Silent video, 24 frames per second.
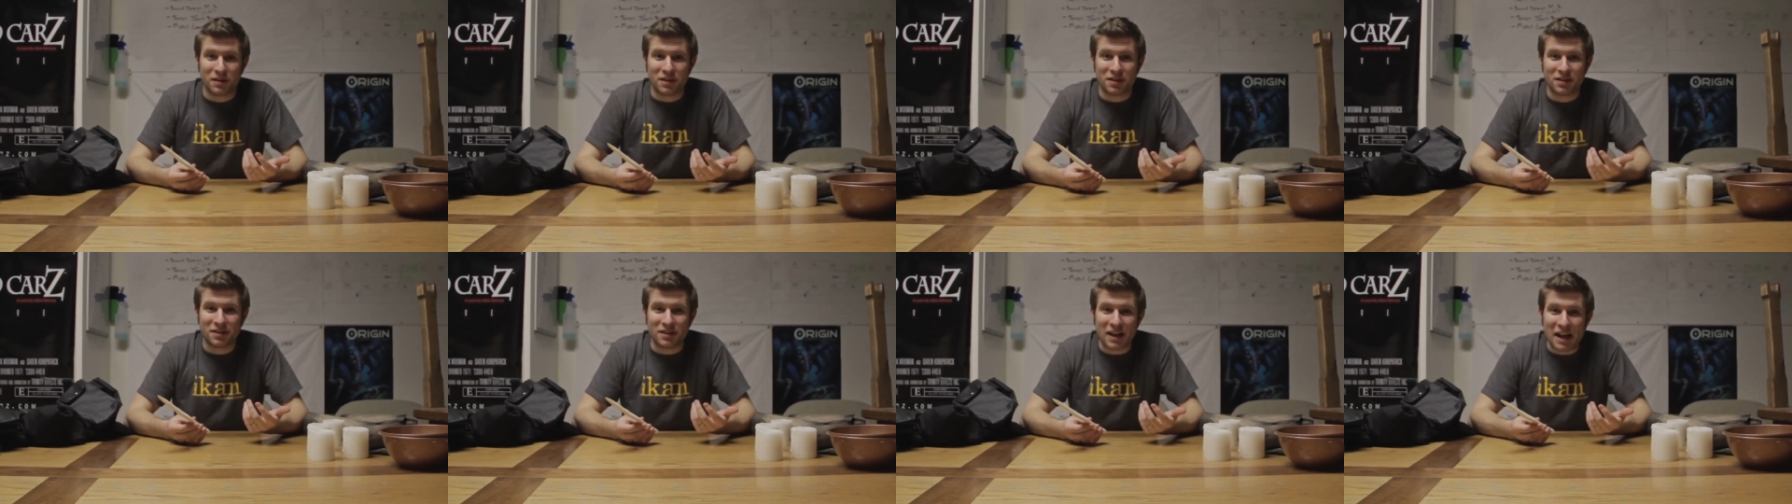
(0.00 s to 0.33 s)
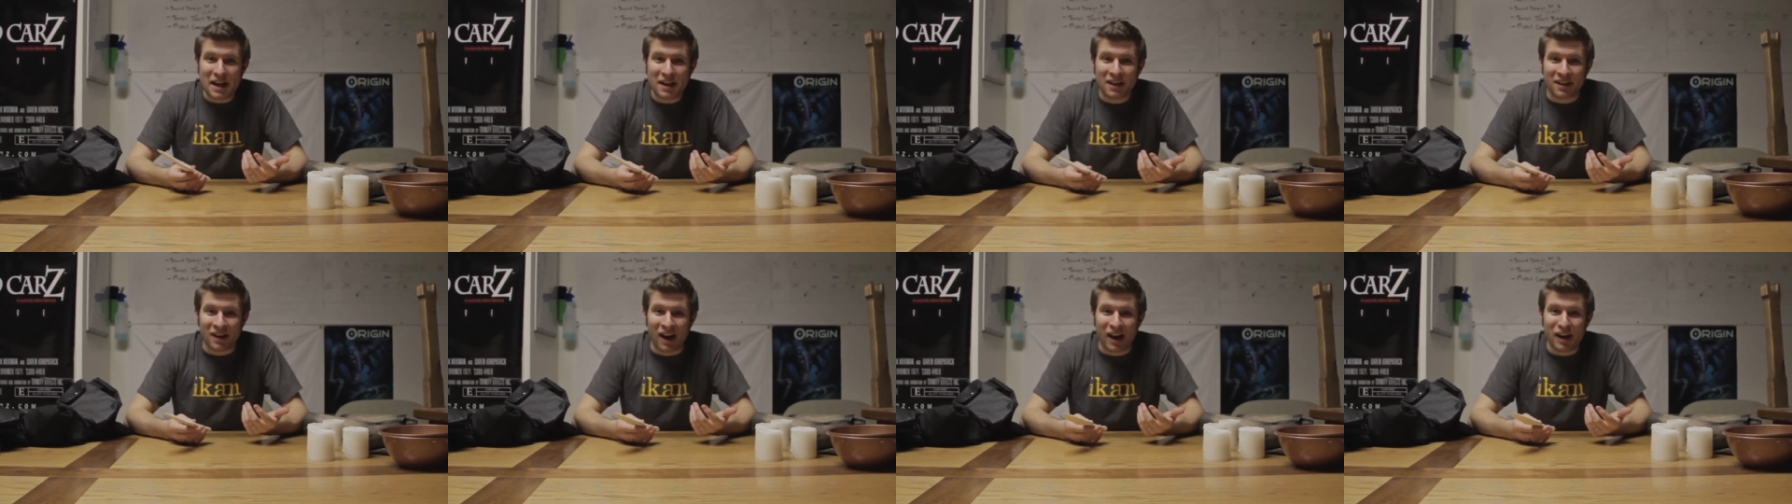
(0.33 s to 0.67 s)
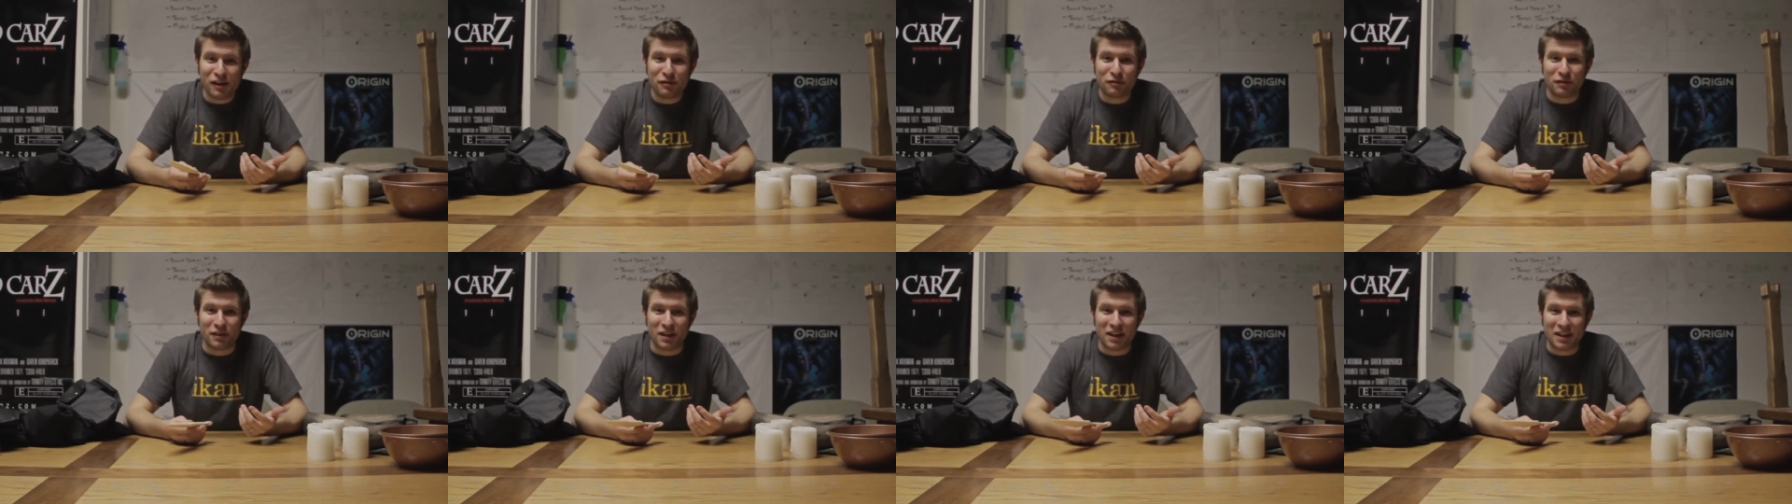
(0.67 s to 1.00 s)
steak
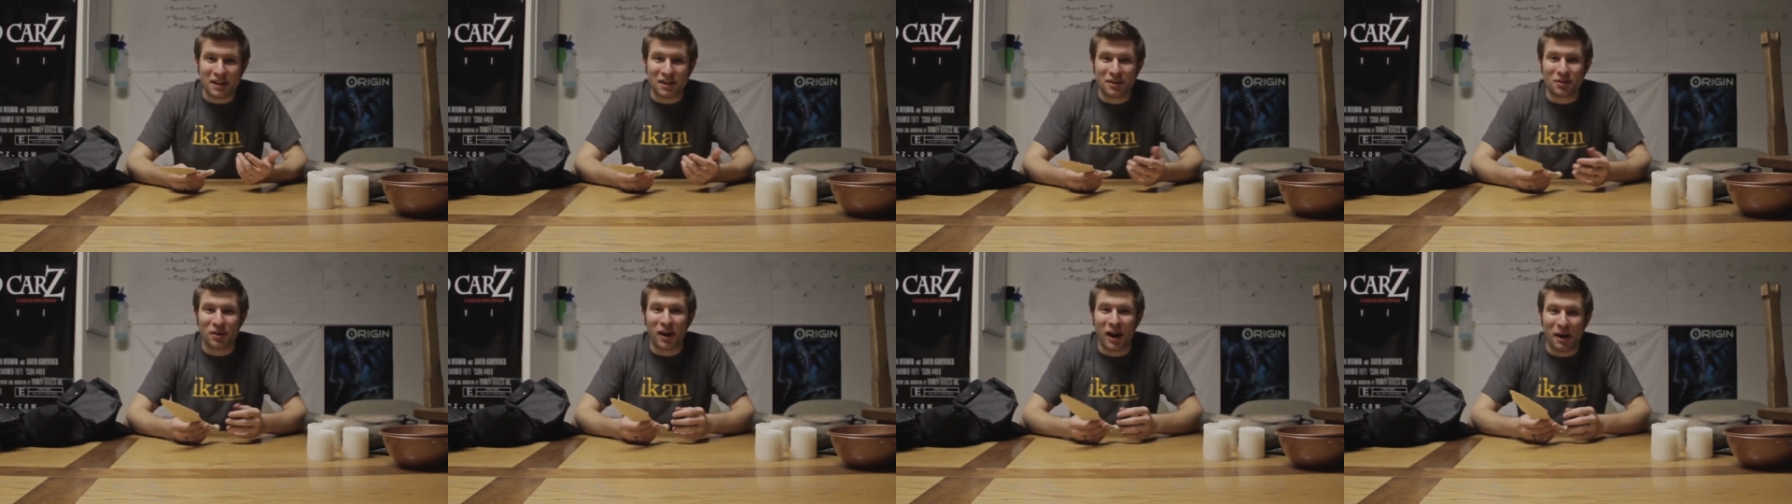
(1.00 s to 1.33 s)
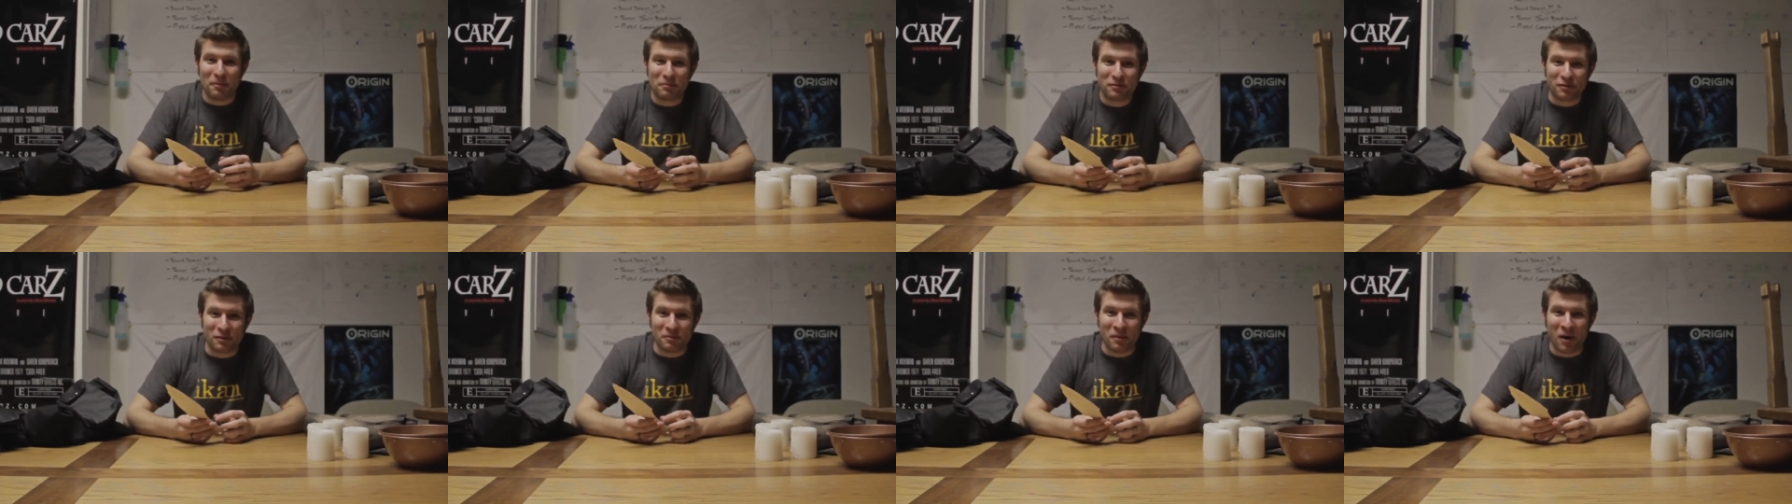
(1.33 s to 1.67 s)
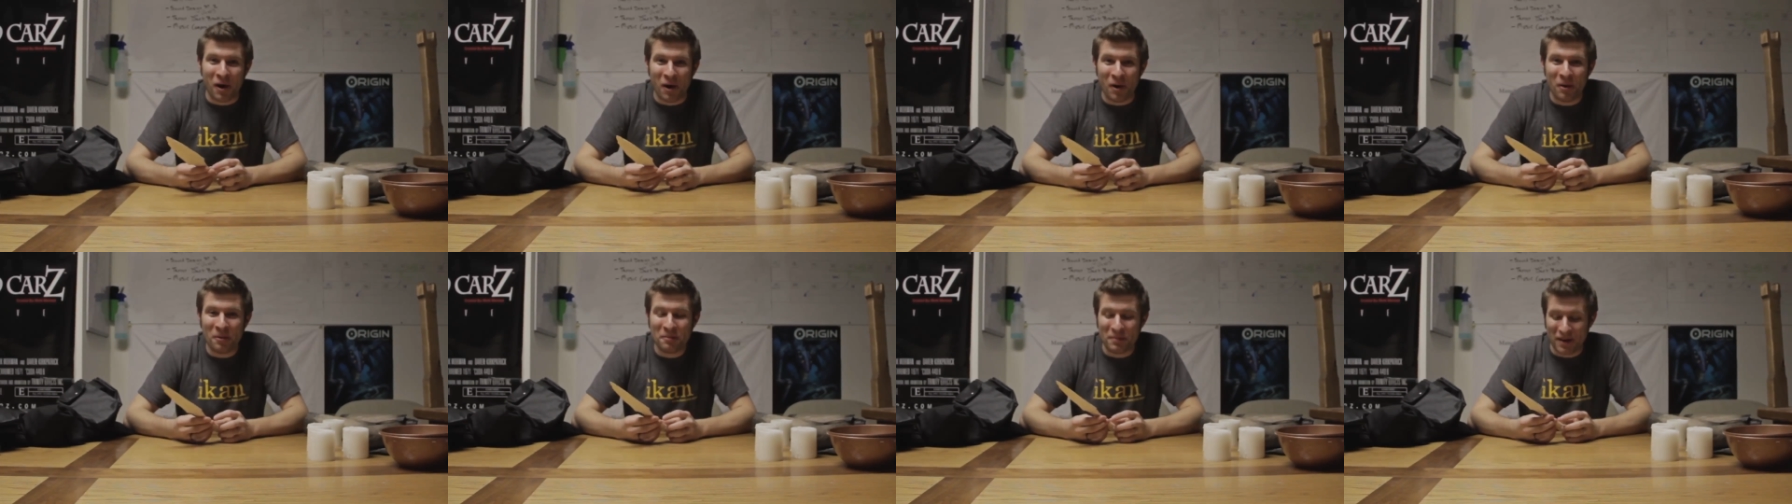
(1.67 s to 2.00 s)
knife that he grabbed from
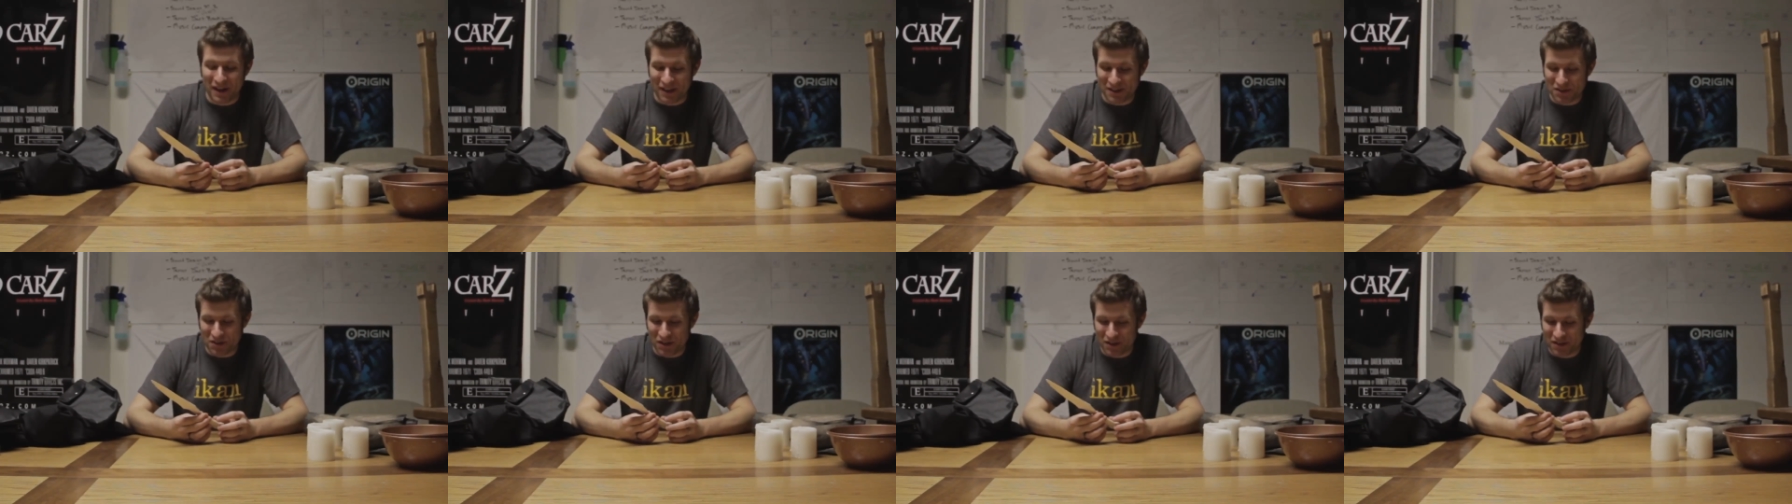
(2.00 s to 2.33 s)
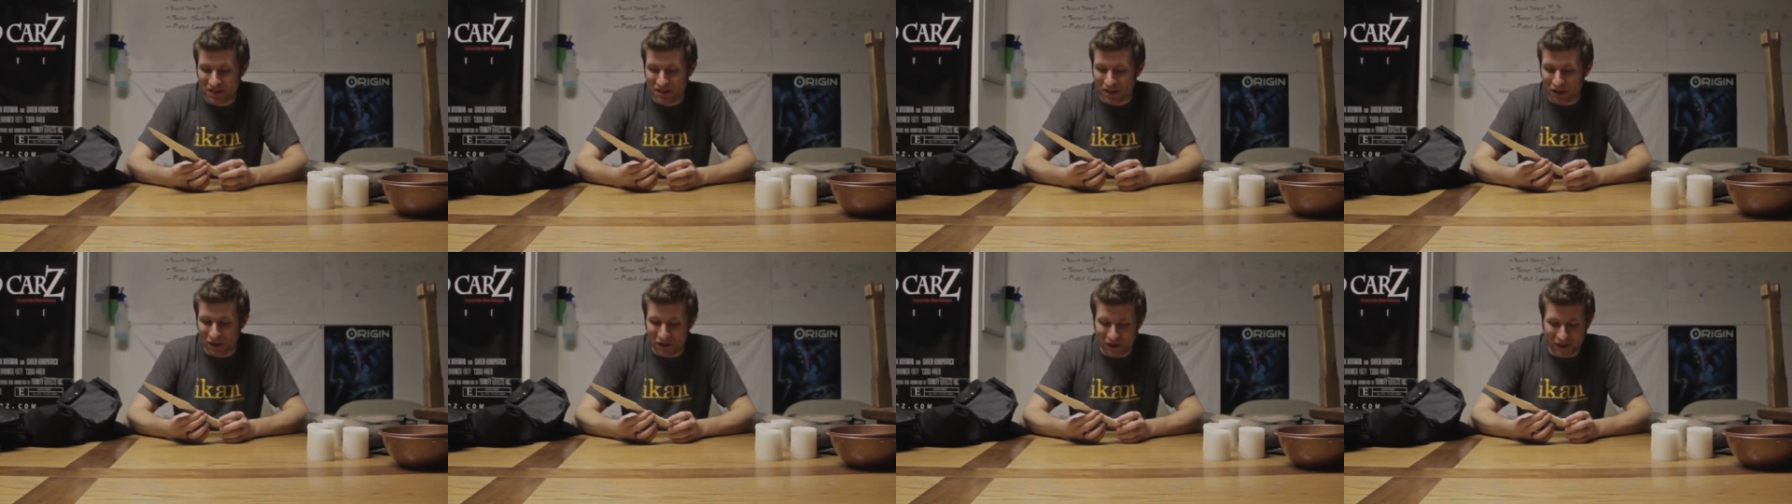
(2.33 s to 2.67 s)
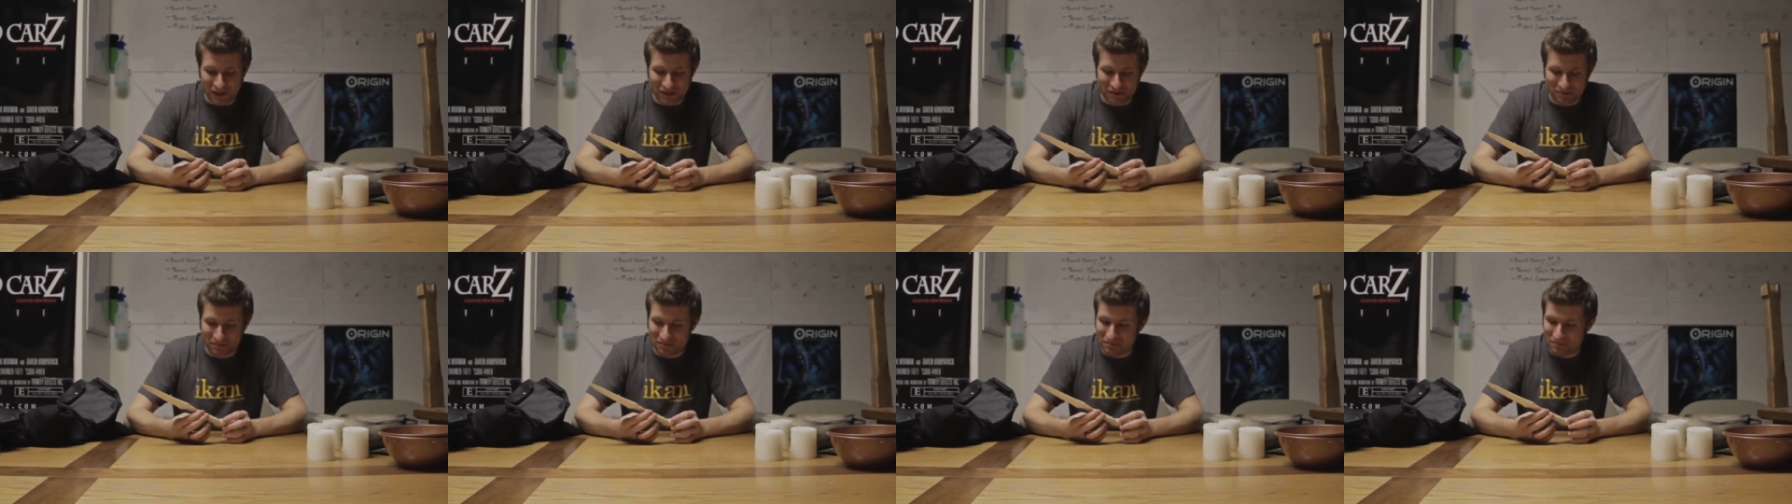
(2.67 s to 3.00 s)
home and just
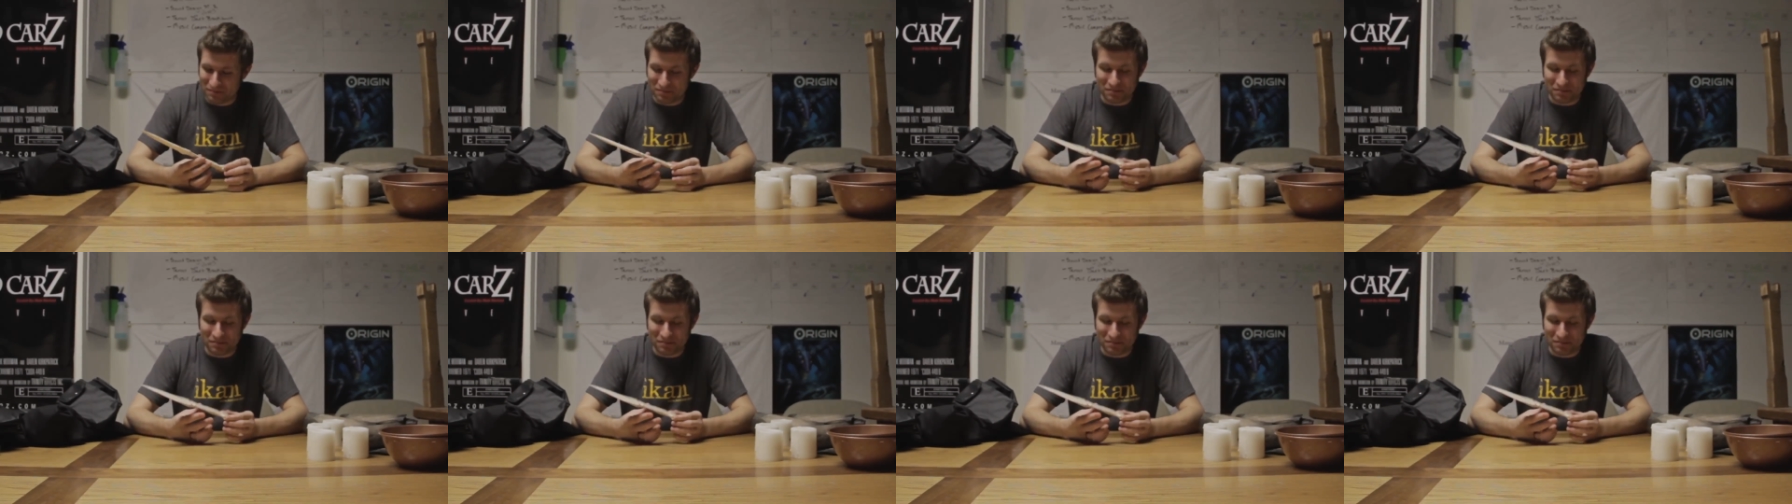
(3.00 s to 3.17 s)
started,